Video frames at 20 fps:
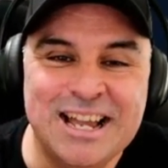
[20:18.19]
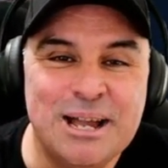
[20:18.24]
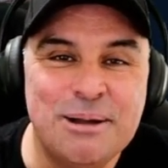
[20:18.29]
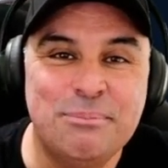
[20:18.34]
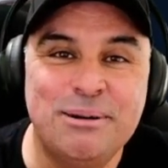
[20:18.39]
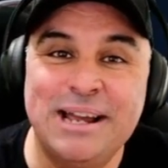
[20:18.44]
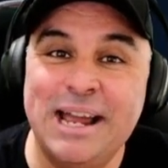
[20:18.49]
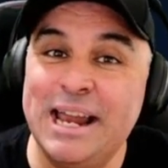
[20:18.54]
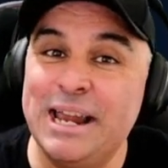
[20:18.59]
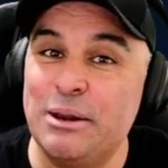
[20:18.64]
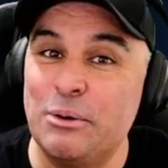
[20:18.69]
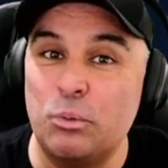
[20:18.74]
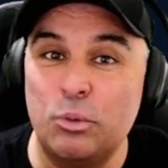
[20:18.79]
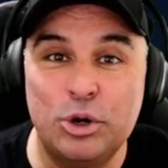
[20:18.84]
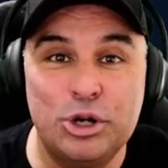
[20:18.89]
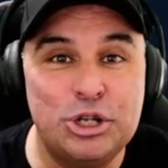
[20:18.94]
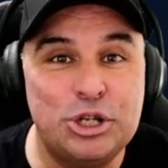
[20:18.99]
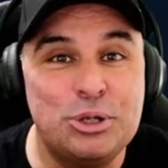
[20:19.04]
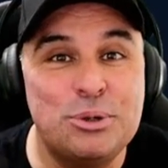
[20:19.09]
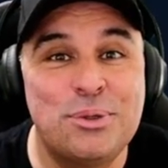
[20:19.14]
But hey,
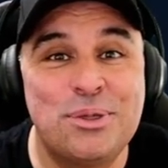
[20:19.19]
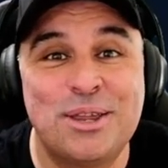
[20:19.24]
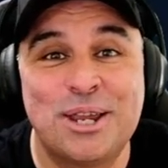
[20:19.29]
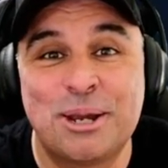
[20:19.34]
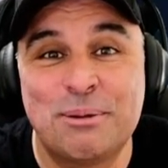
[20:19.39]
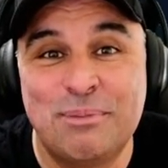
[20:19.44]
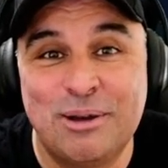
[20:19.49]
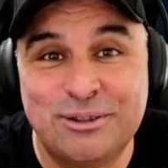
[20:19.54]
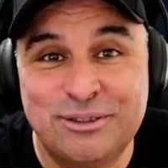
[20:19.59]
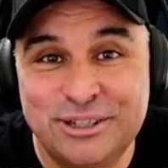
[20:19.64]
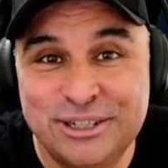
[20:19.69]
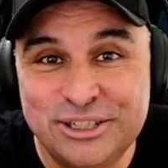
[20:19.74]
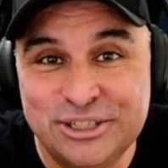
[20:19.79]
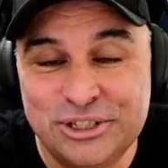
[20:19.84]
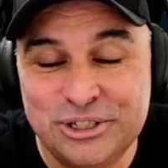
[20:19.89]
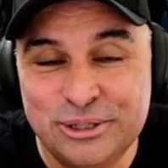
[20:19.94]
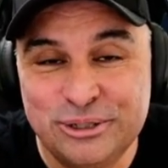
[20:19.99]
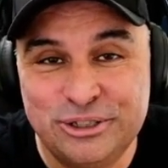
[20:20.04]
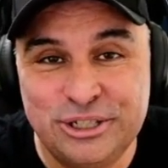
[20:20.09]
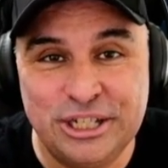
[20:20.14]
what do you think about these
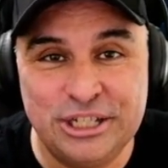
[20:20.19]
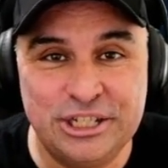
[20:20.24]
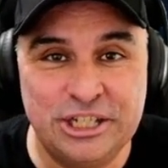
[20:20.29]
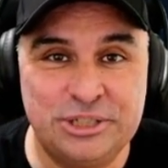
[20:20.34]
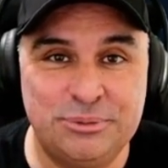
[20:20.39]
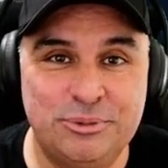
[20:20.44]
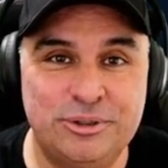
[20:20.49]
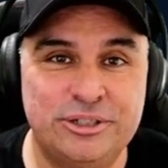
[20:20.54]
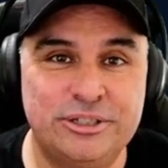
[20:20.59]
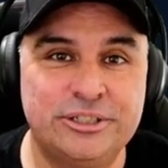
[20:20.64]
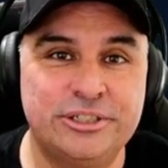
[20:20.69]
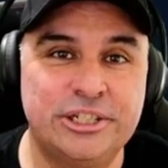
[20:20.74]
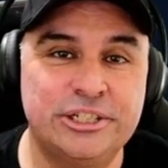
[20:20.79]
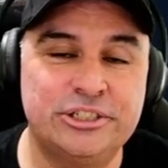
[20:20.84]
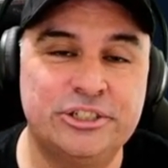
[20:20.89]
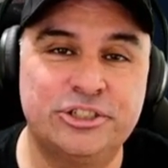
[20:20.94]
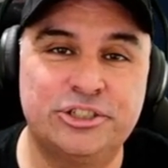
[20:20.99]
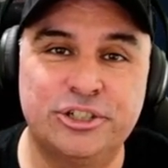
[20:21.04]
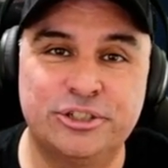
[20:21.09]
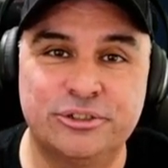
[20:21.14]
new Teenage Mutant
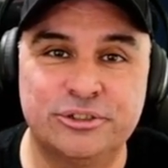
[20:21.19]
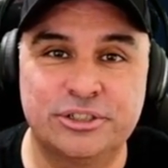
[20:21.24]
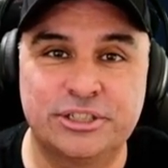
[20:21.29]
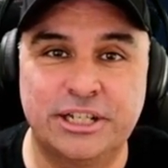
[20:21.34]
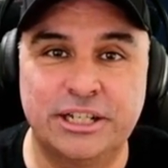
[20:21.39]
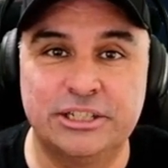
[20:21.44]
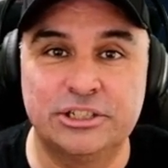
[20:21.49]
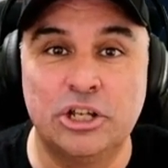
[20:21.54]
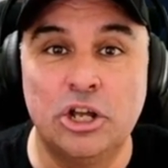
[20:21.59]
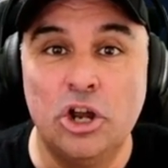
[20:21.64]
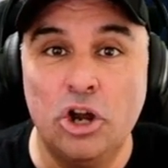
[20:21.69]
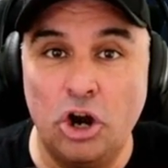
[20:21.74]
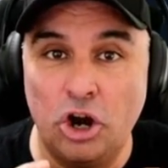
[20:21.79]
Ninja Turtle skins?